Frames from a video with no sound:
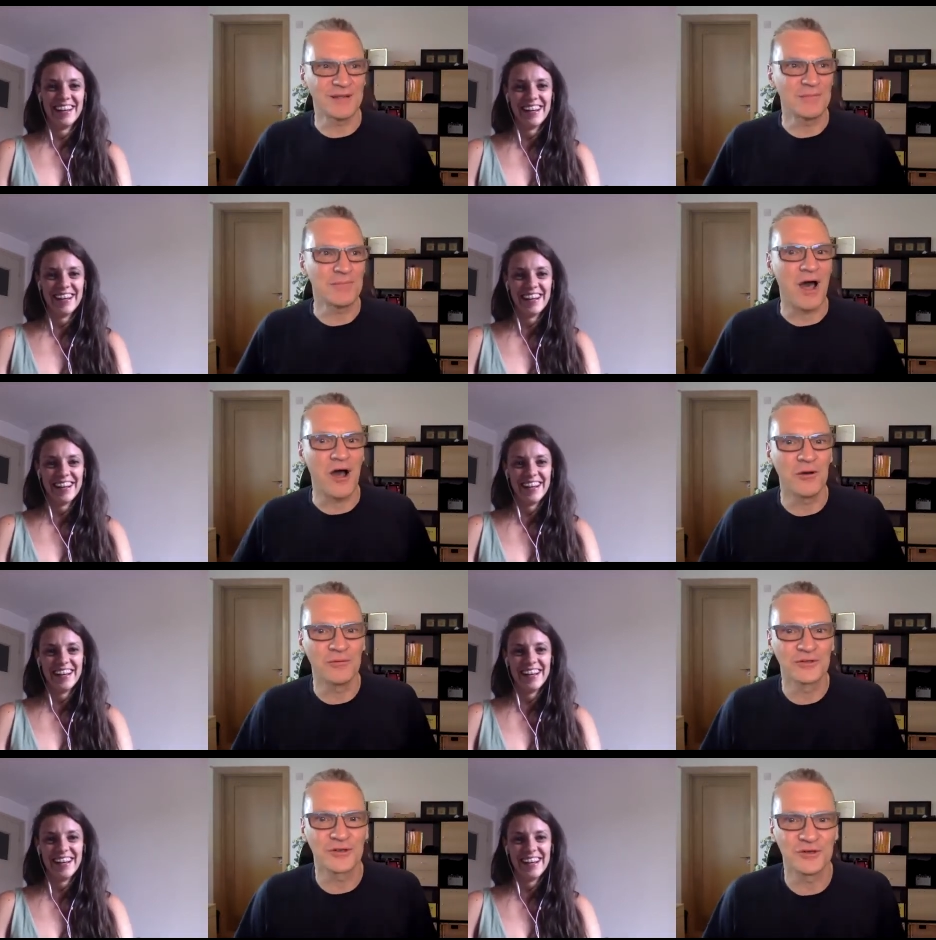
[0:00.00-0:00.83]

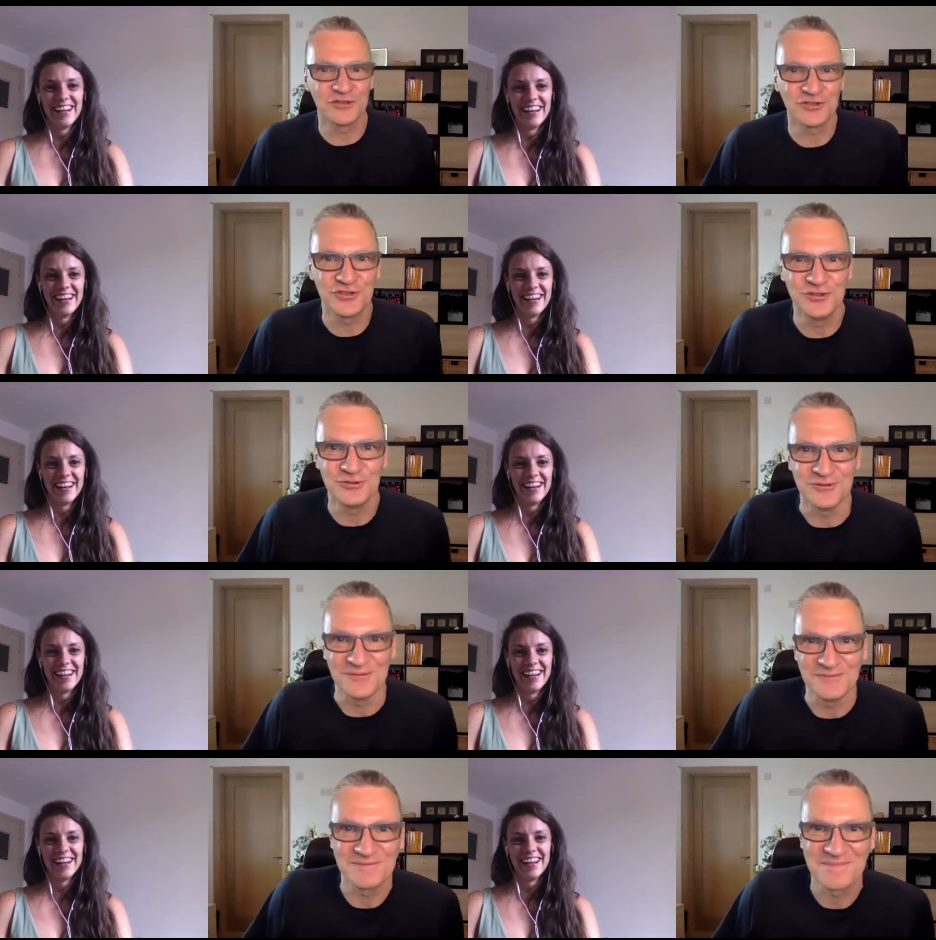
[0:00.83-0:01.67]
Speaker 1: empowerment coach
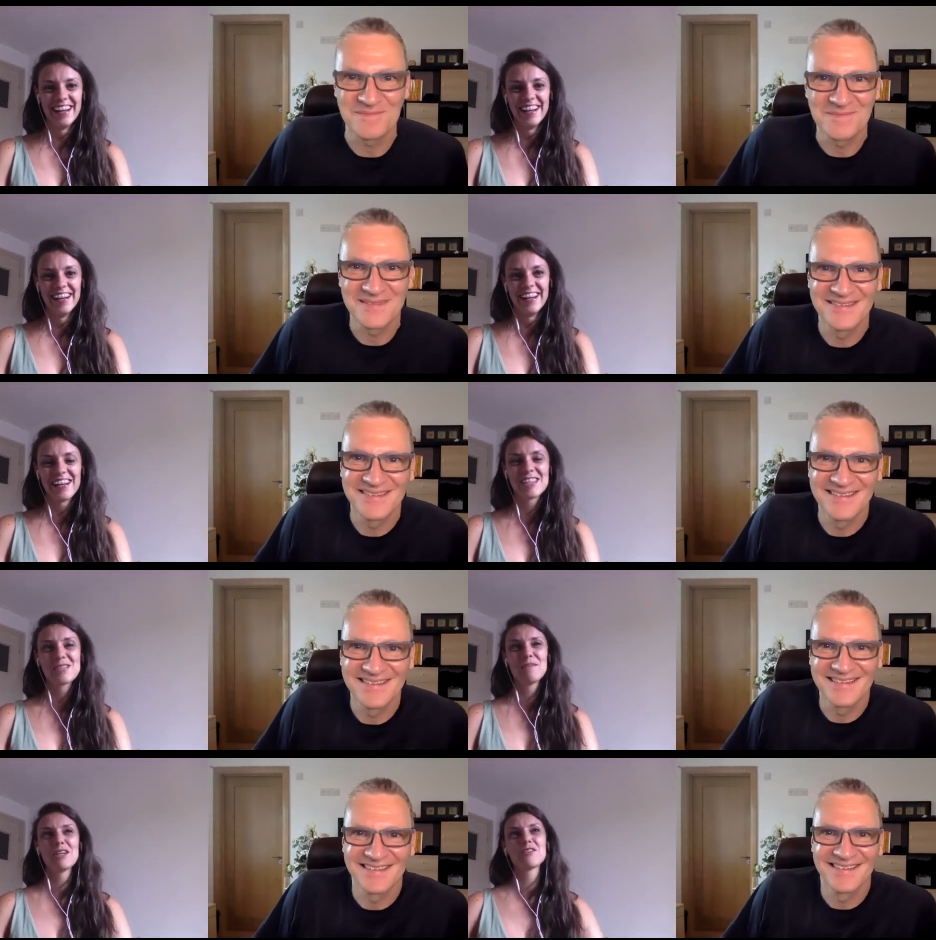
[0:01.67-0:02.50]
do?
Speaker 2: A
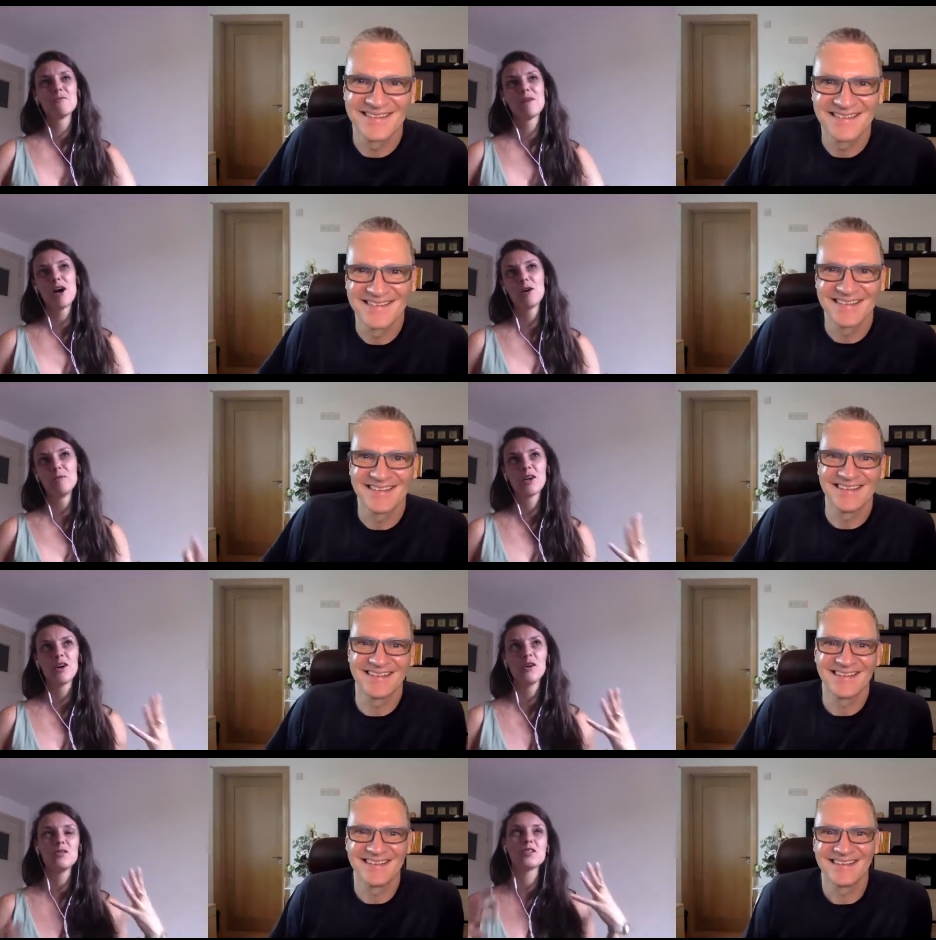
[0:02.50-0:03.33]
spiritual empowerment
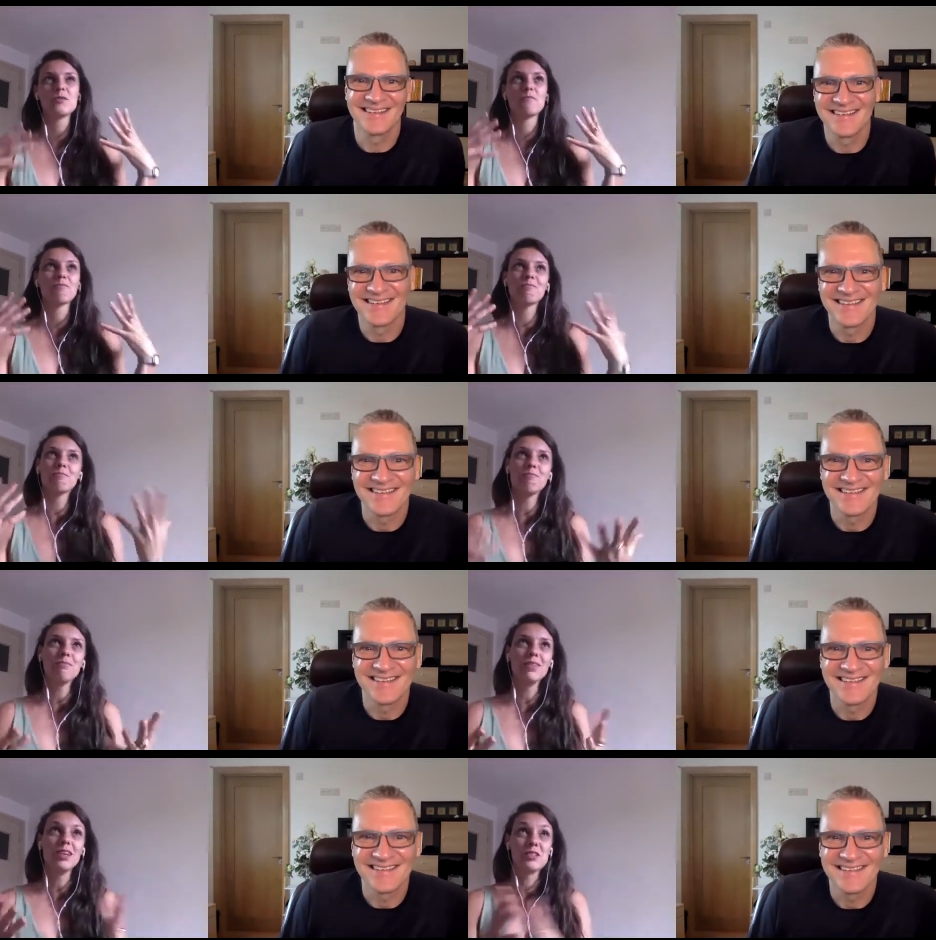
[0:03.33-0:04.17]
coach
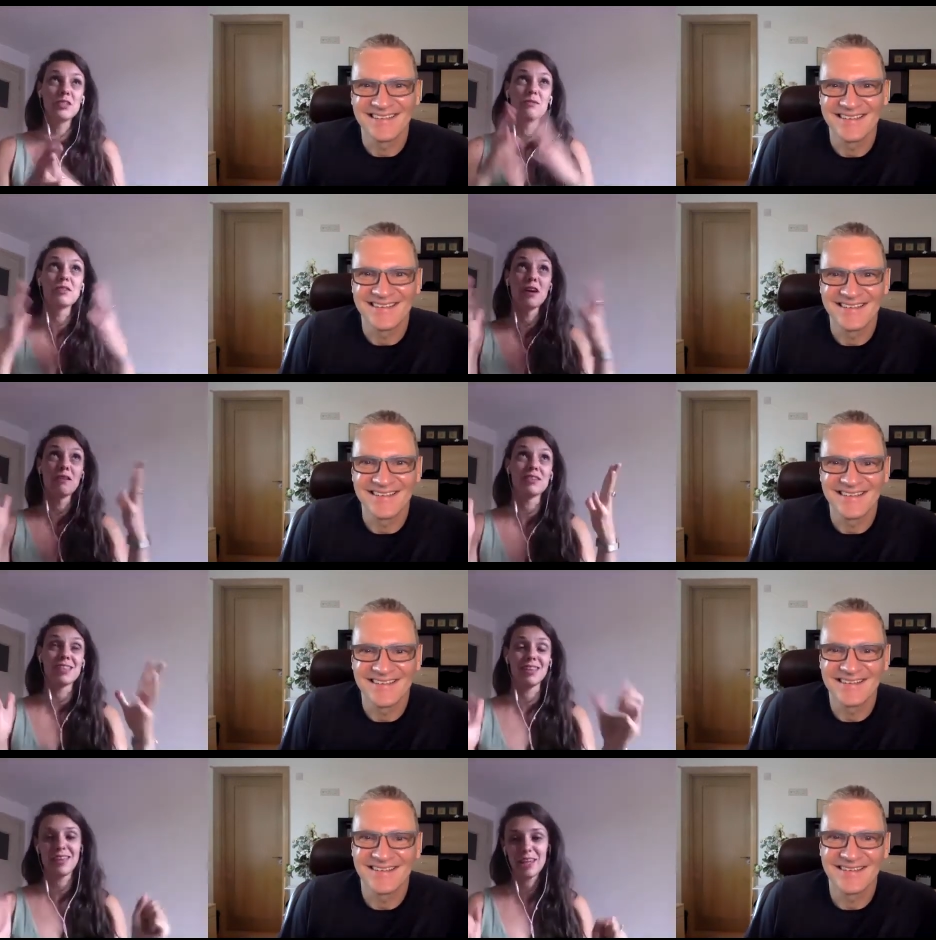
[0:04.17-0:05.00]
so I was
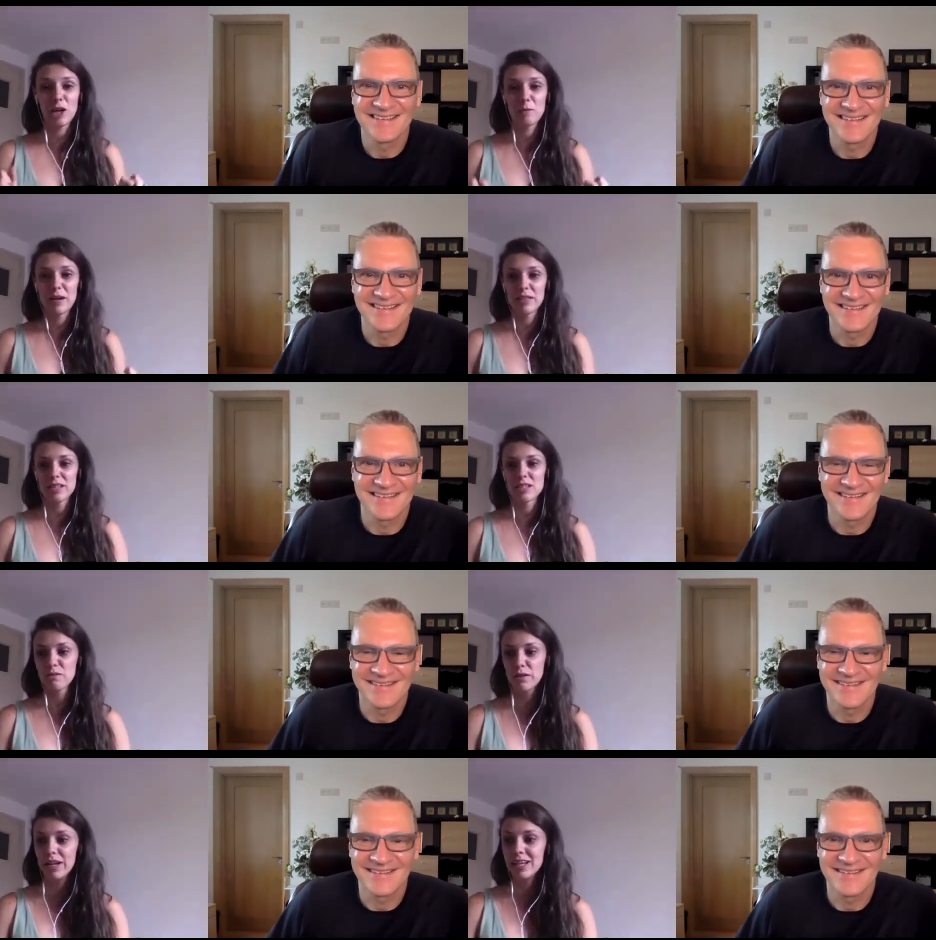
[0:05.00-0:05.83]
obviously thinking about this
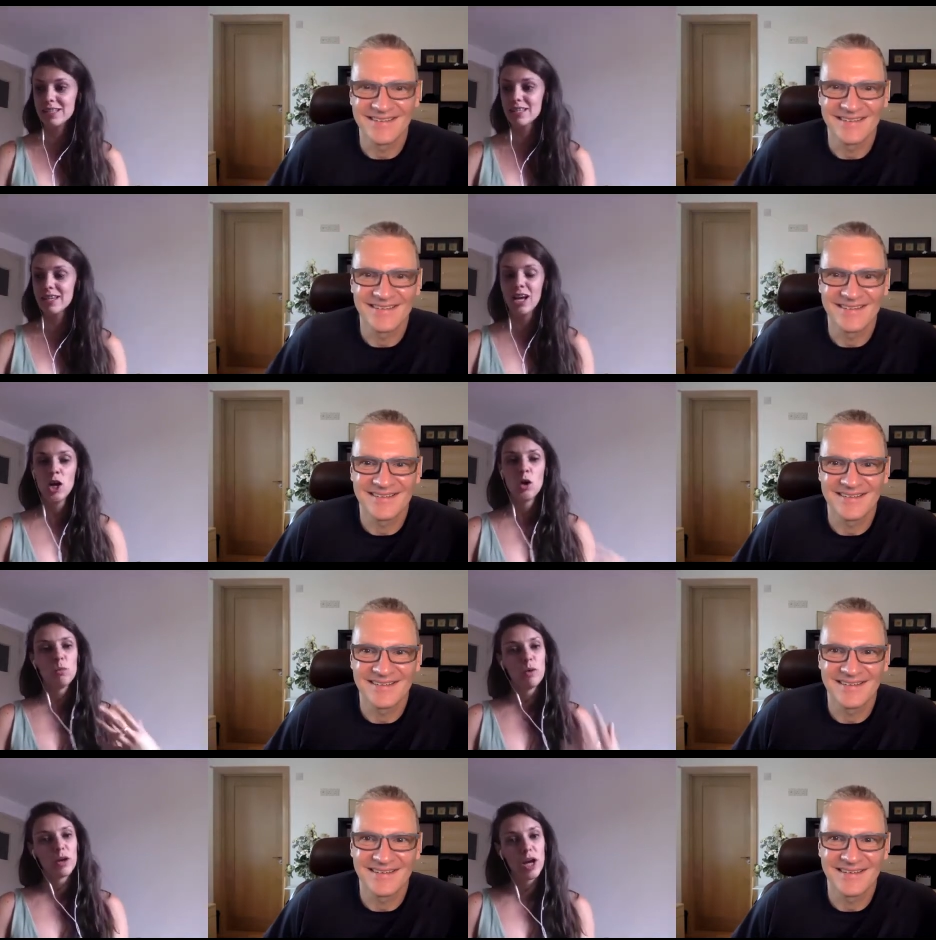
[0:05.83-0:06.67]
phrase.
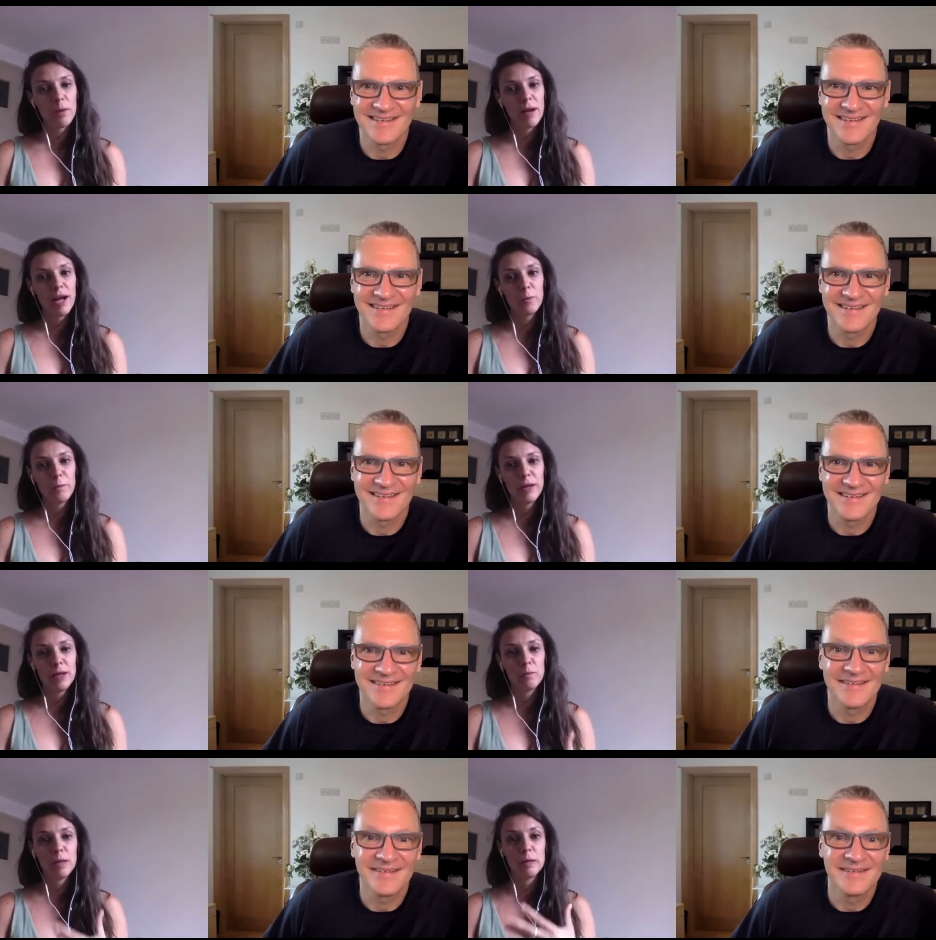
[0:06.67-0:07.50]
What I'm
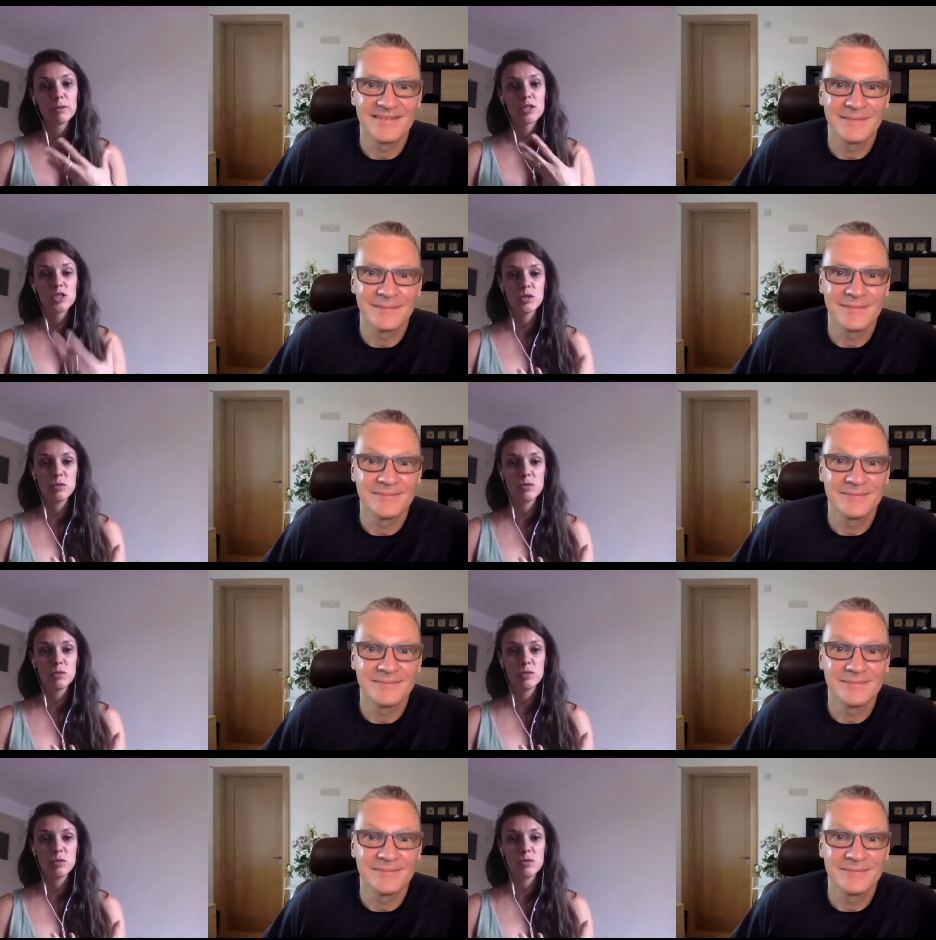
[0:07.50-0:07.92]
helping people to do